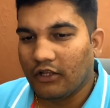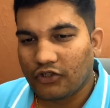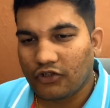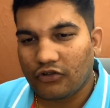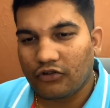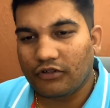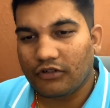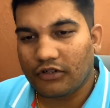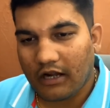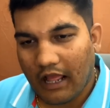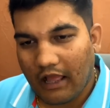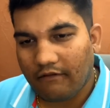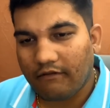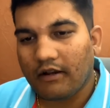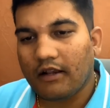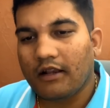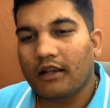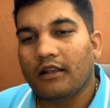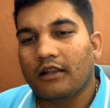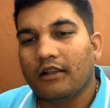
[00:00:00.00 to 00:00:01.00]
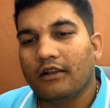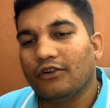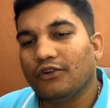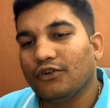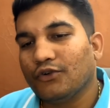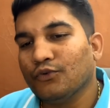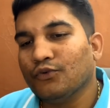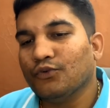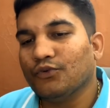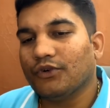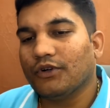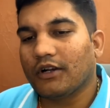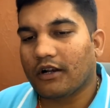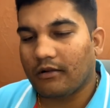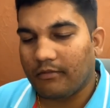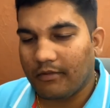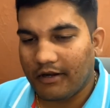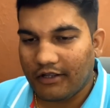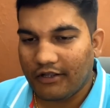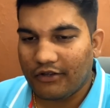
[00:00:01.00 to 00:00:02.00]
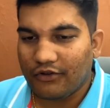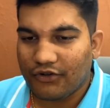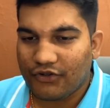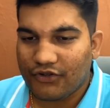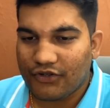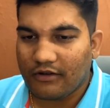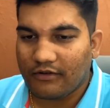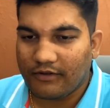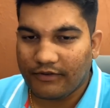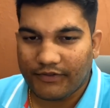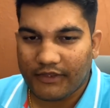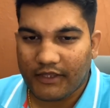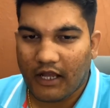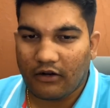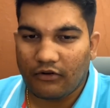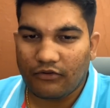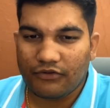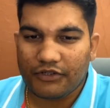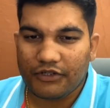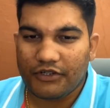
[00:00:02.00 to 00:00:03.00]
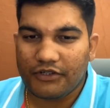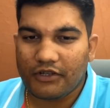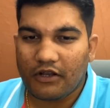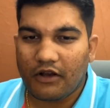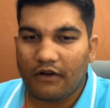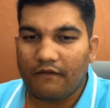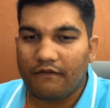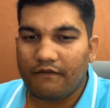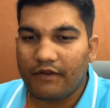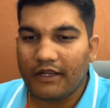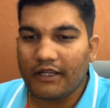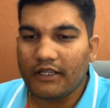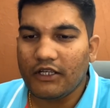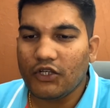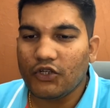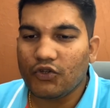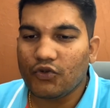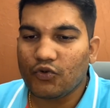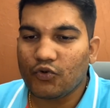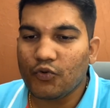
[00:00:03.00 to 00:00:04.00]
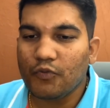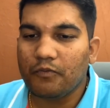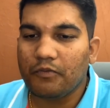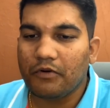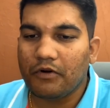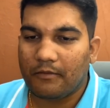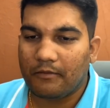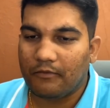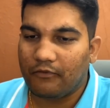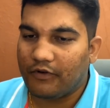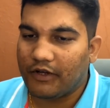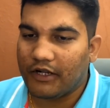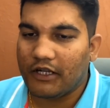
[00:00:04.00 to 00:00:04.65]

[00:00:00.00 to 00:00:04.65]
So travel to remedy your seventh house is a very superb,